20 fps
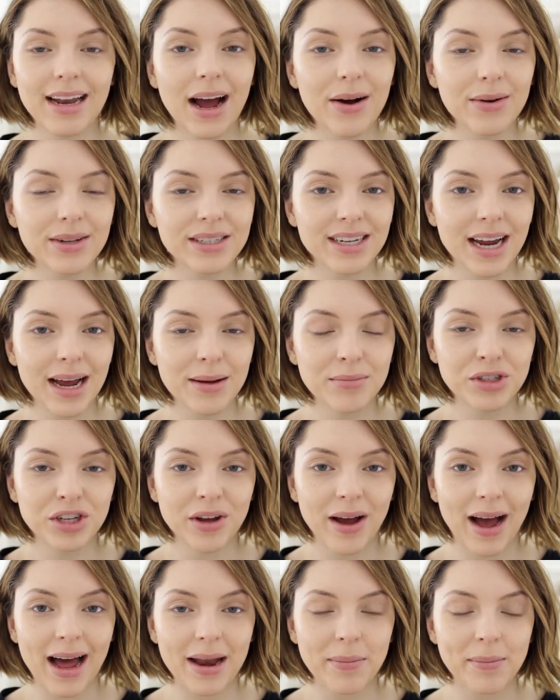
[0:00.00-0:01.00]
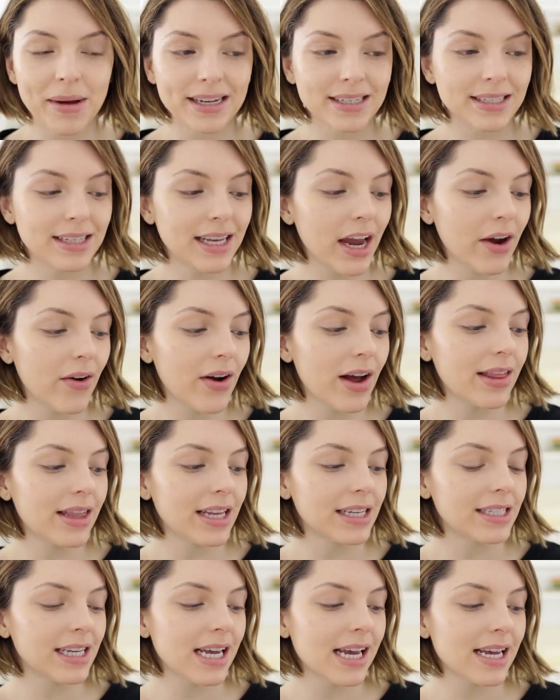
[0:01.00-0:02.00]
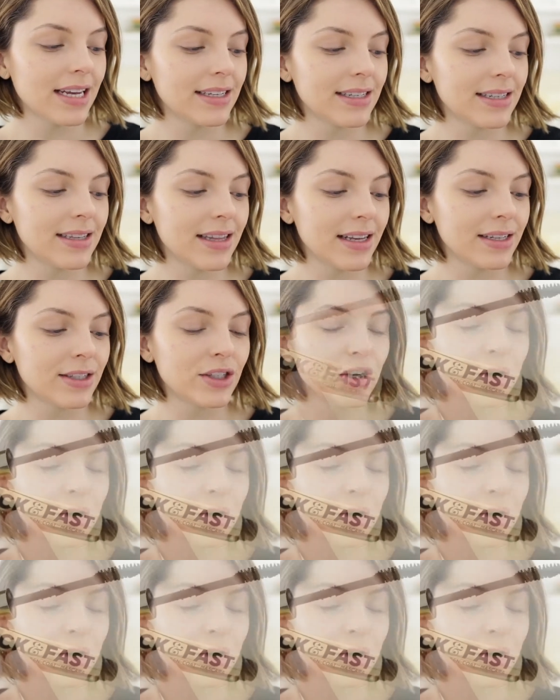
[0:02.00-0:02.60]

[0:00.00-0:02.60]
Now it's time to add mascara. This is the